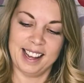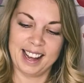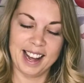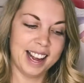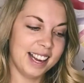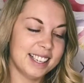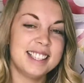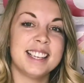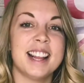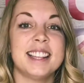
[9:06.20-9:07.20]

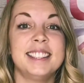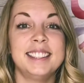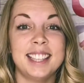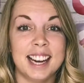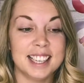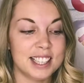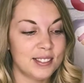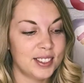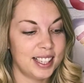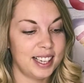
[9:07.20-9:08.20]
And the last
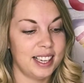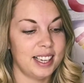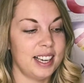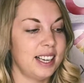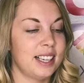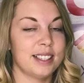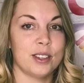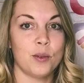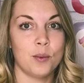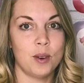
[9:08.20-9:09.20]
one is
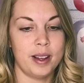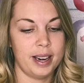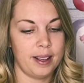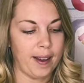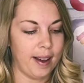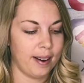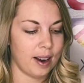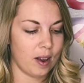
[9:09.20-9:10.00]
one that